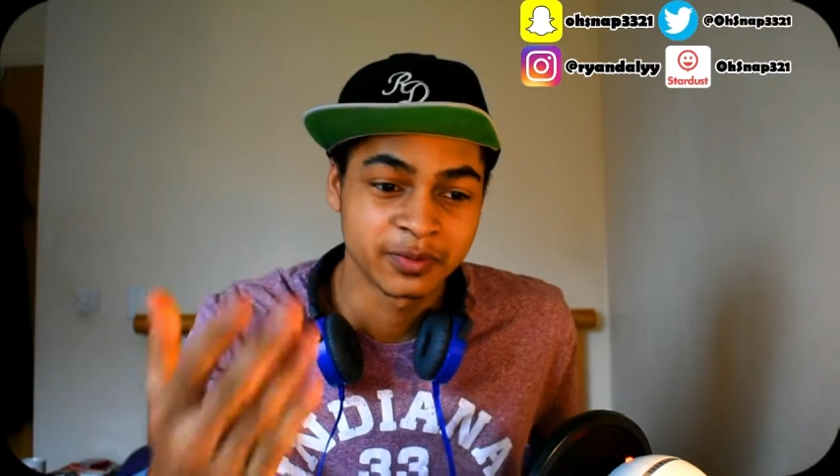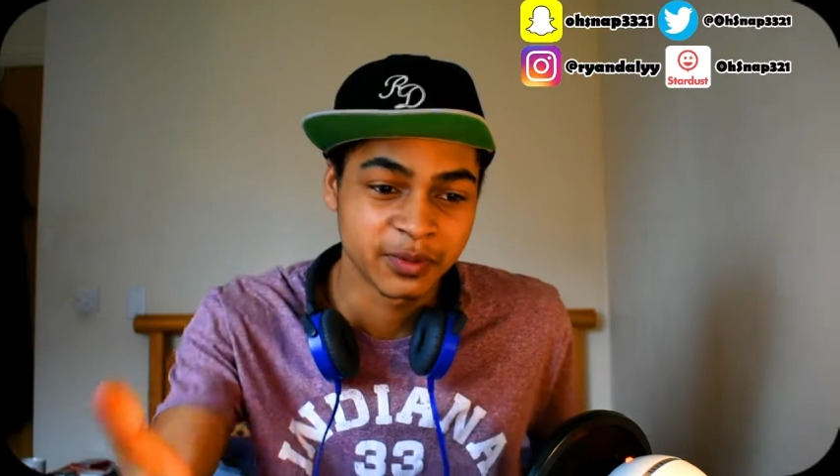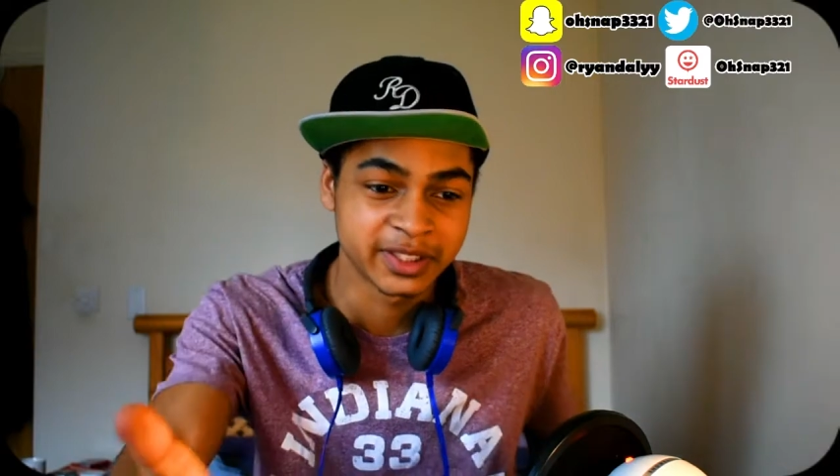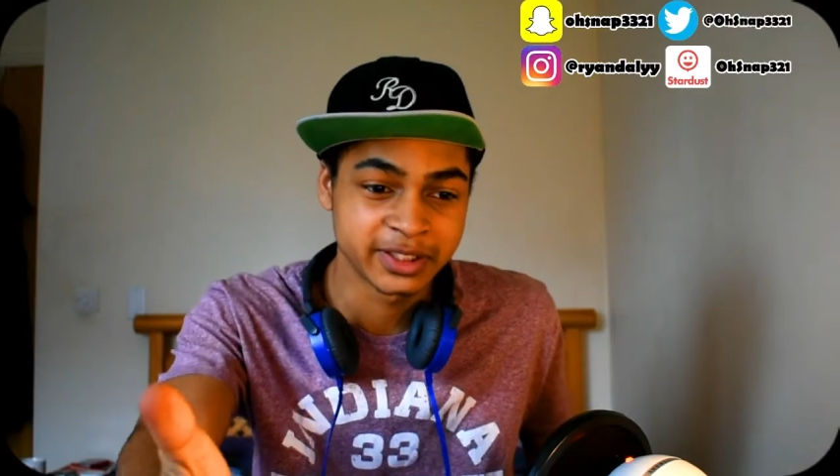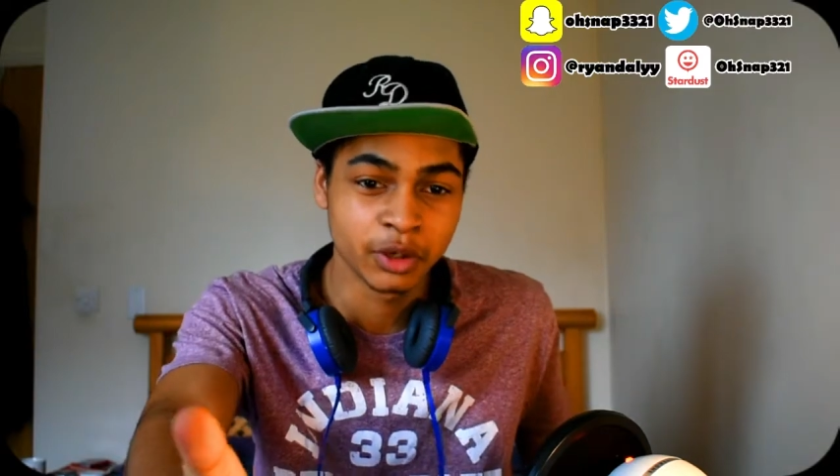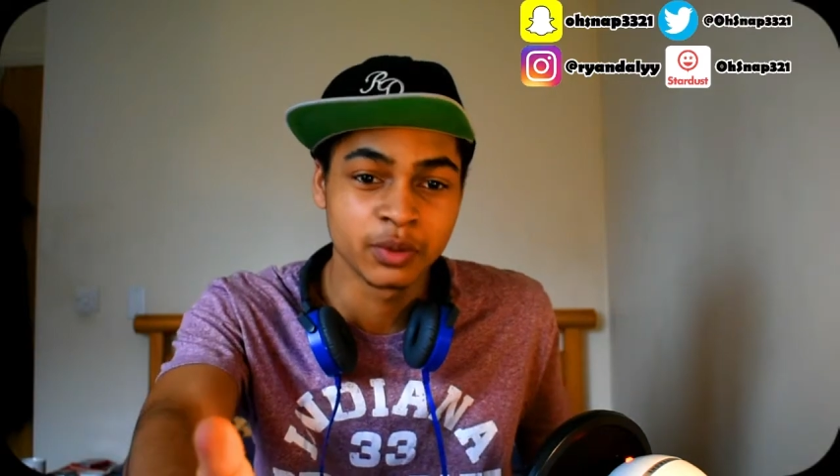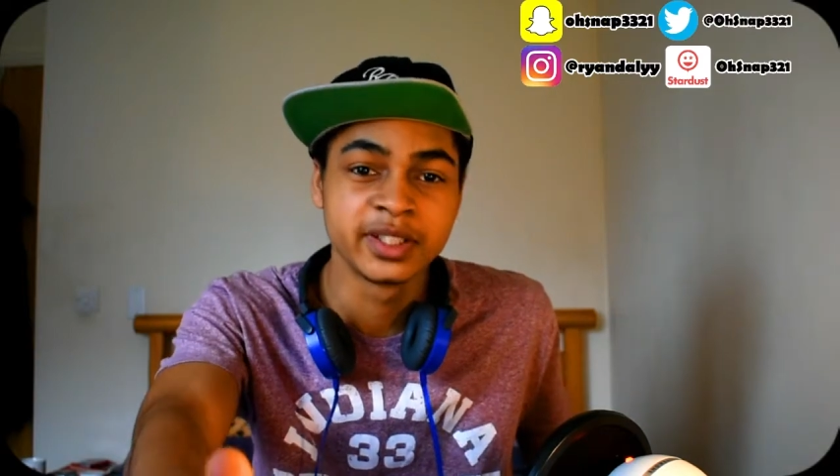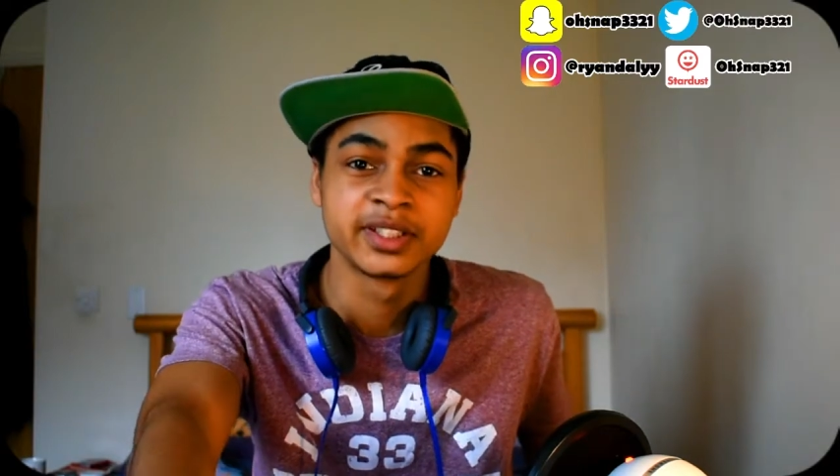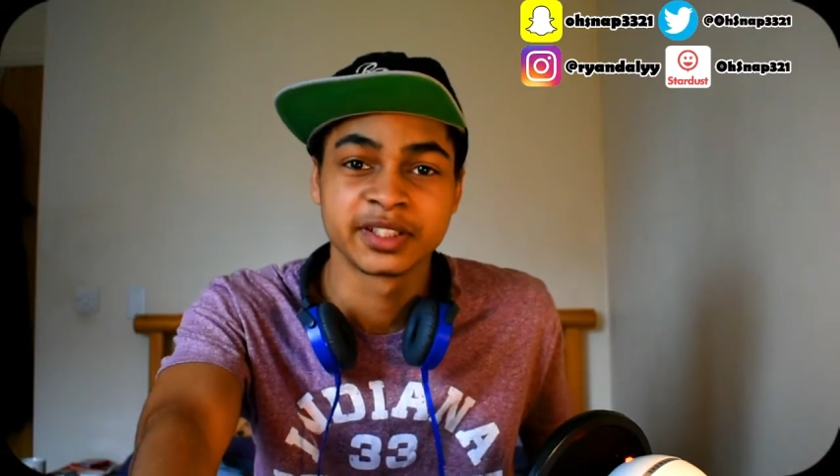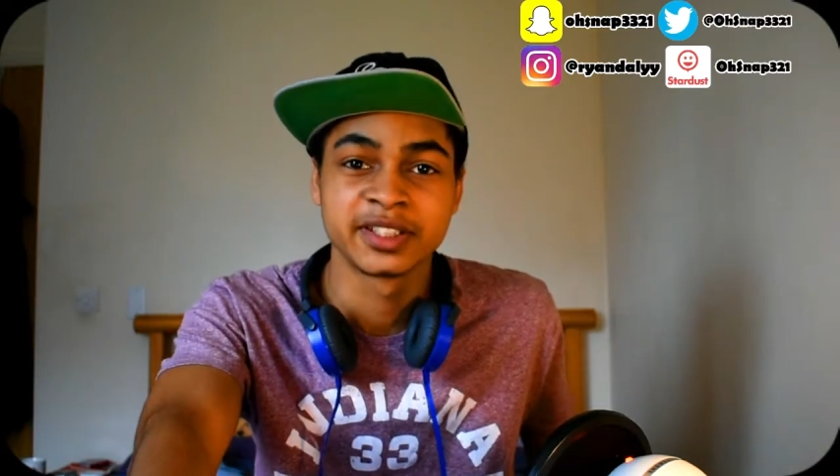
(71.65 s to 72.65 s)
we're only
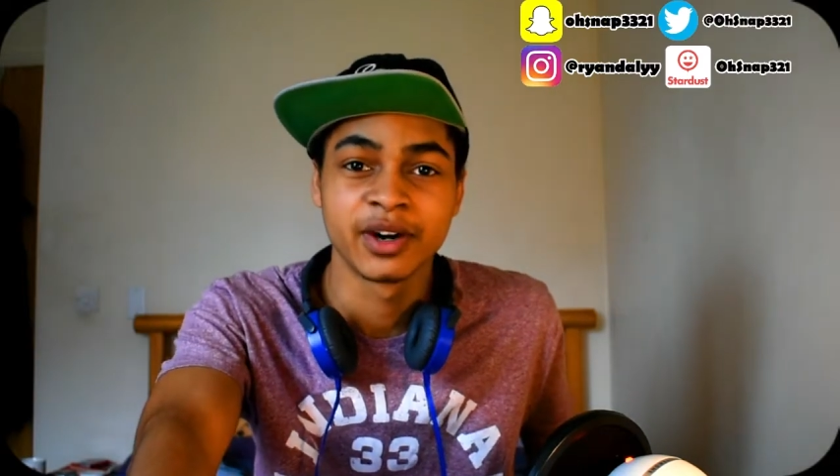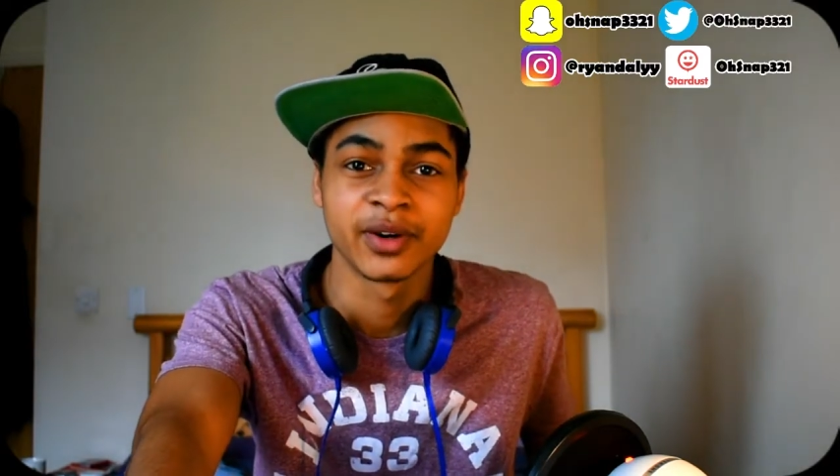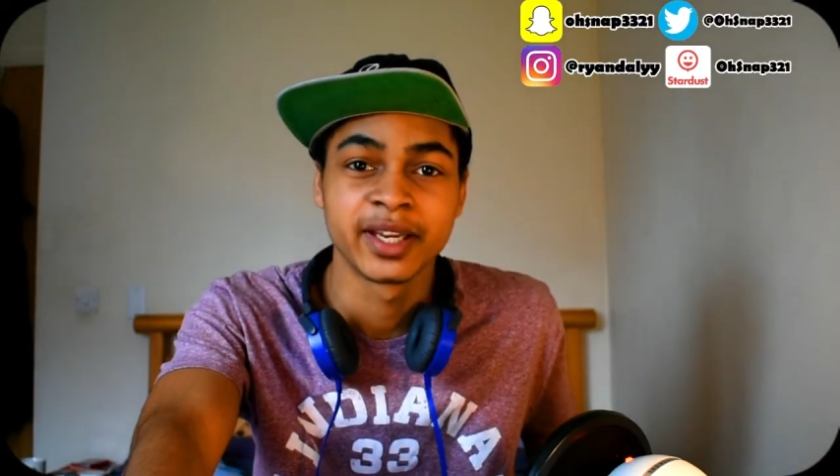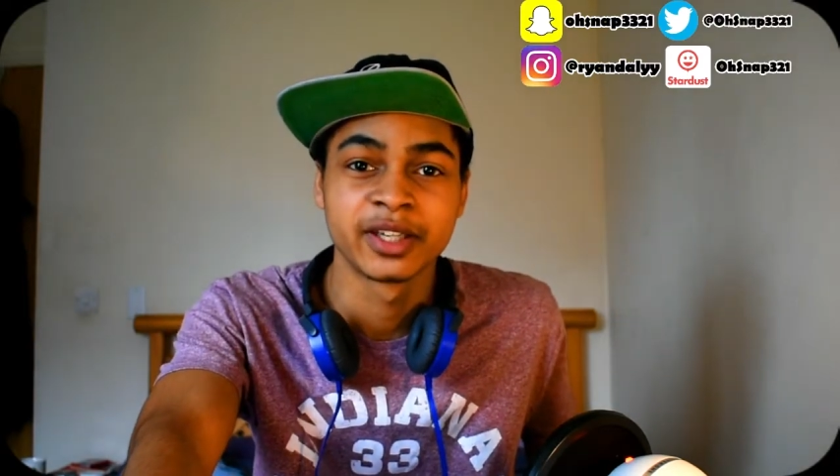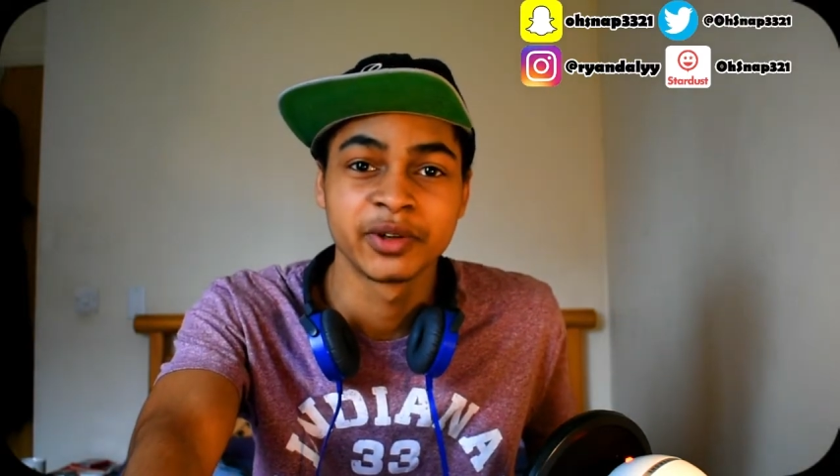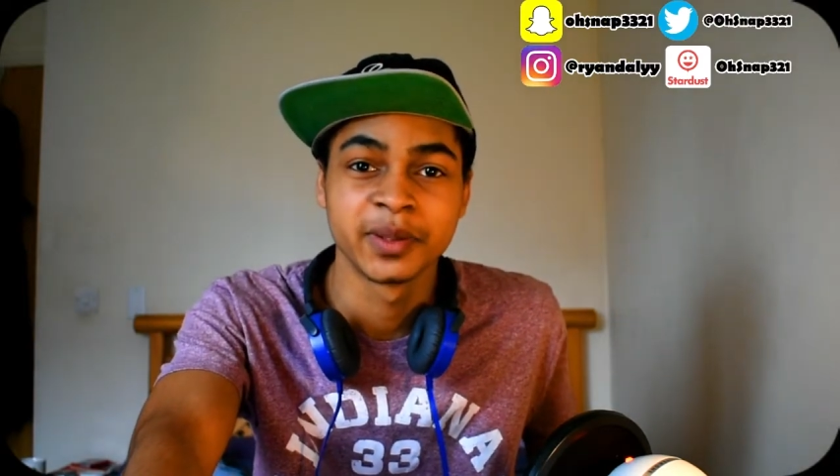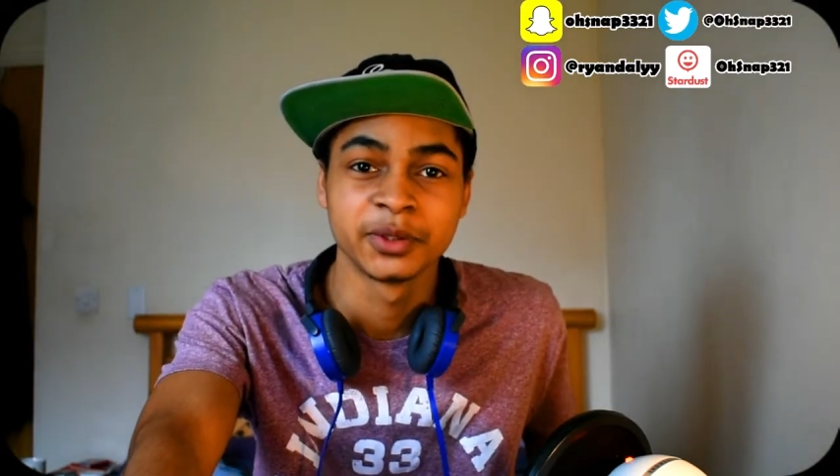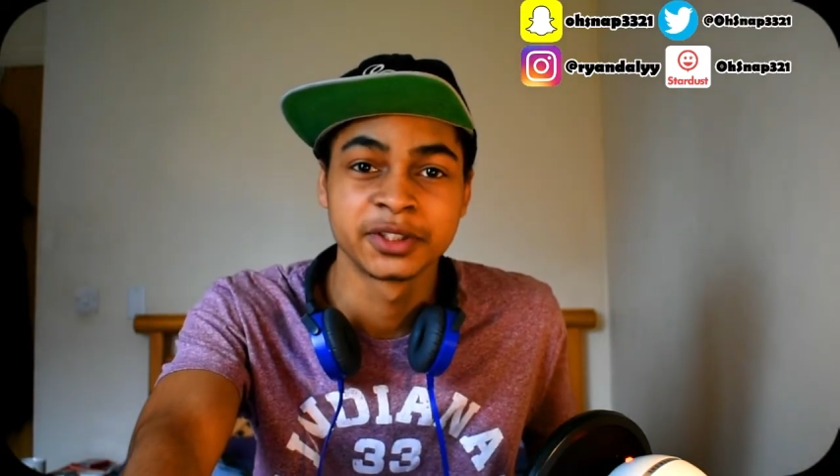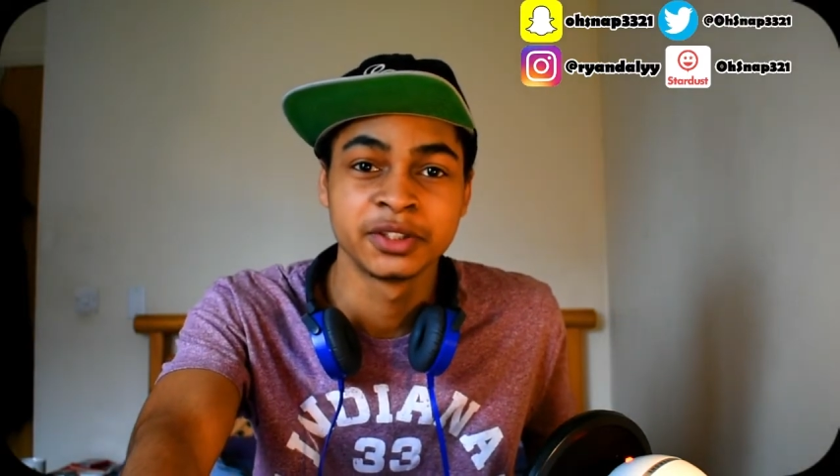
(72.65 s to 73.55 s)
just now getting Incredibles